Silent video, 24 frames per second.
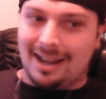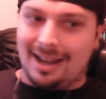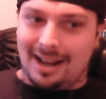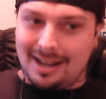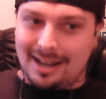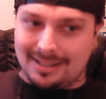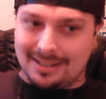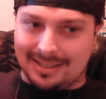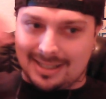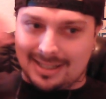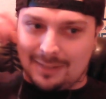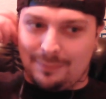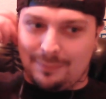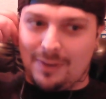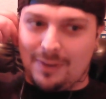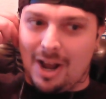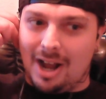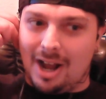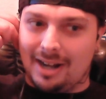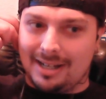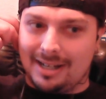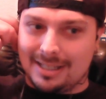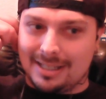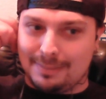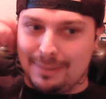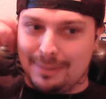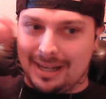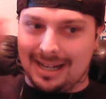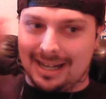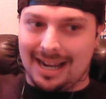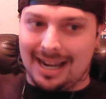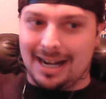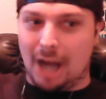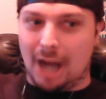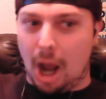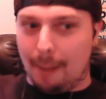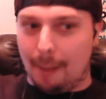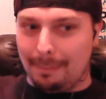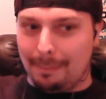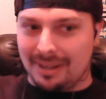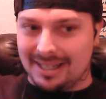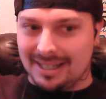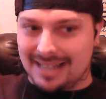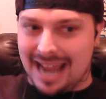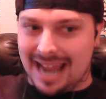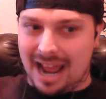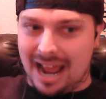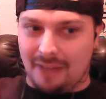Stephon has been kind of up
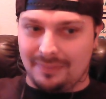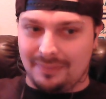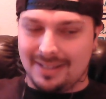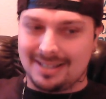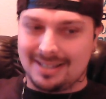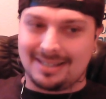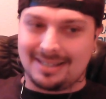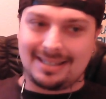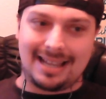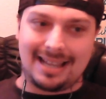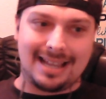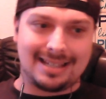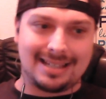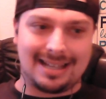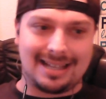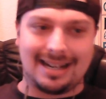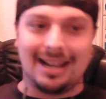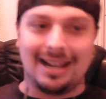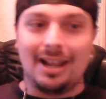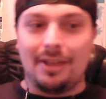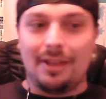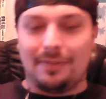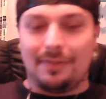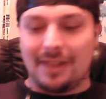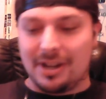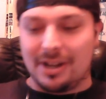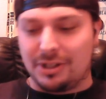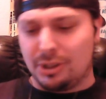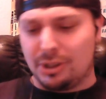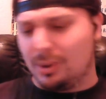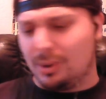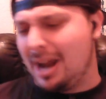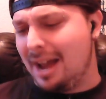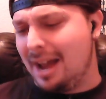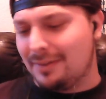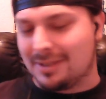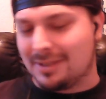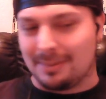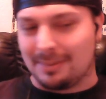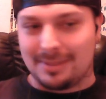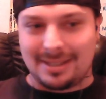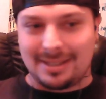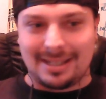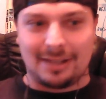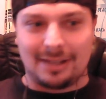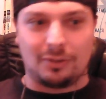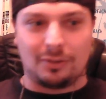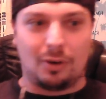and down this season. They do have some
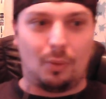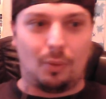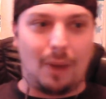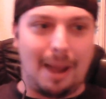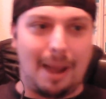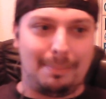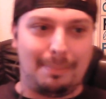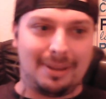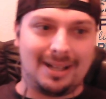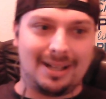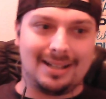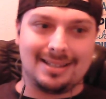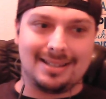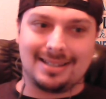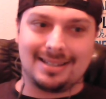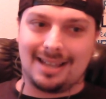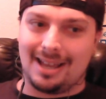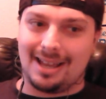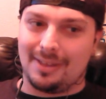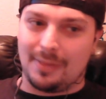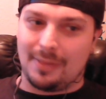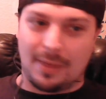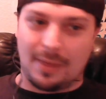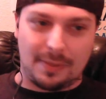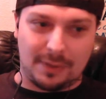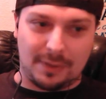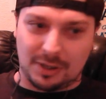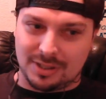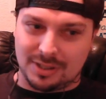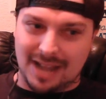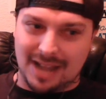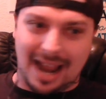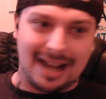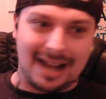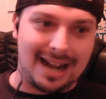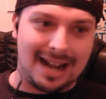secret weapons. Their tight